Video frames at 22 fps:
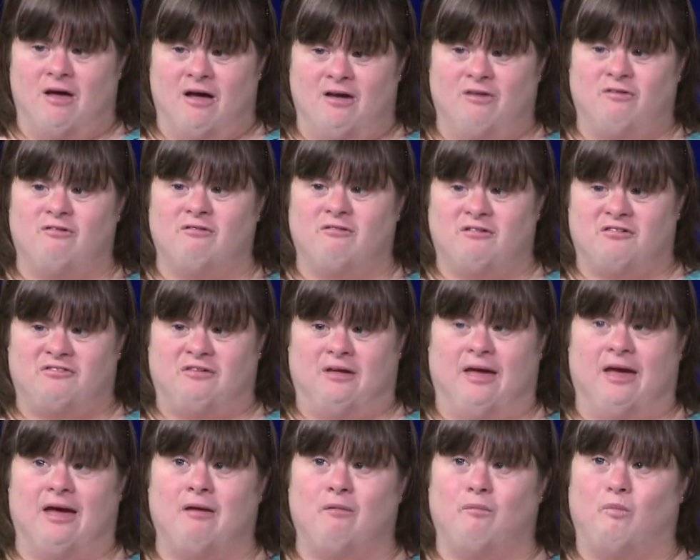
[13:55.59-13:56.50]

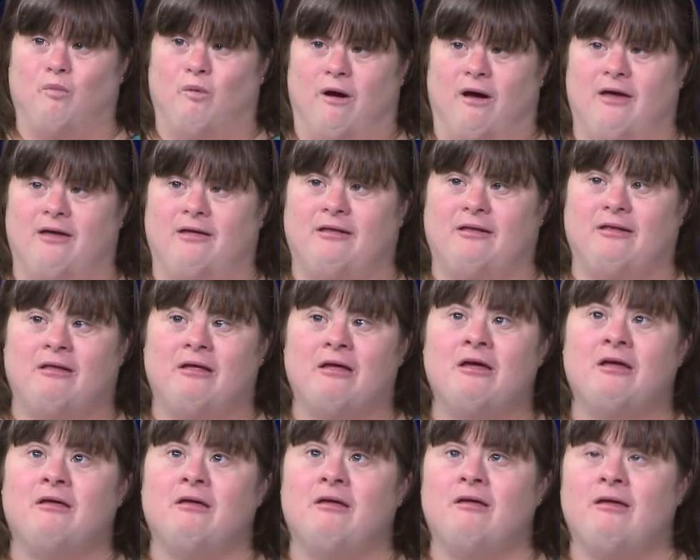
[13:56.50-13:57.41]
understand what
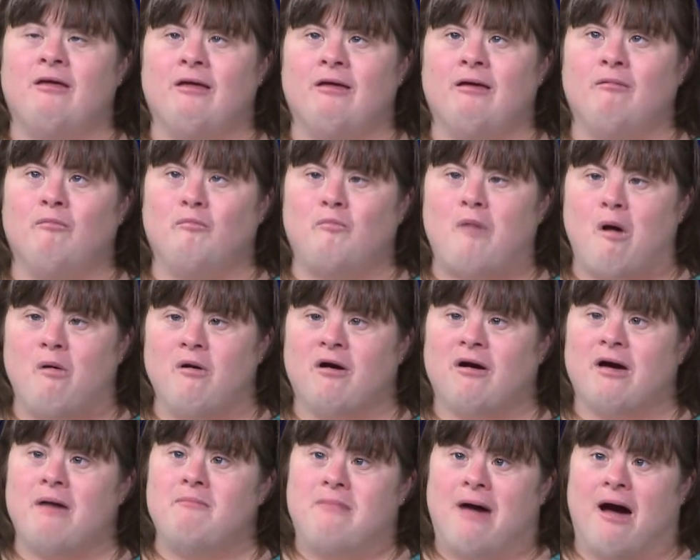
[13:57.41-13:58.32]
will
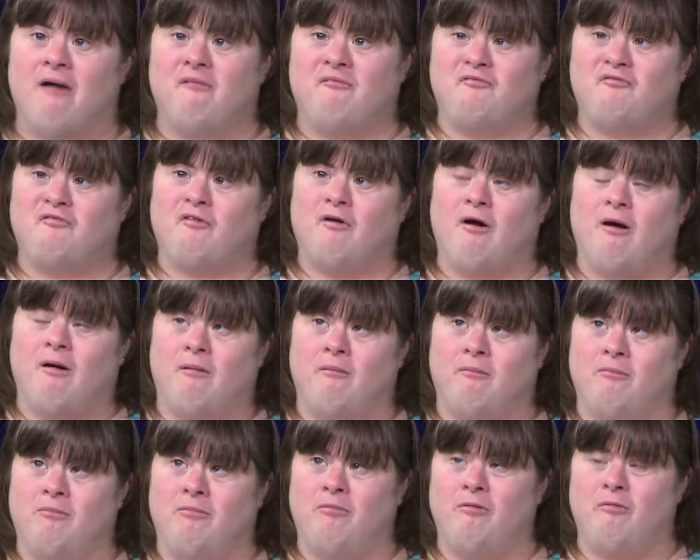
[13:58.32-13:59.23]
come out
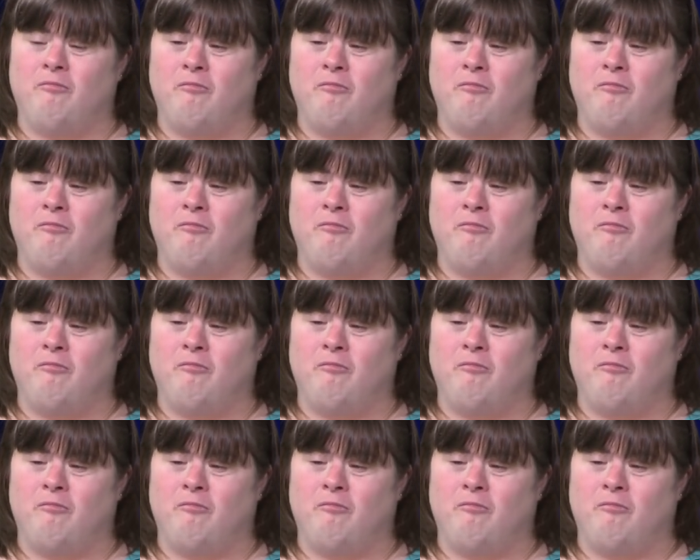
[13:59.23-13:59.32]
from.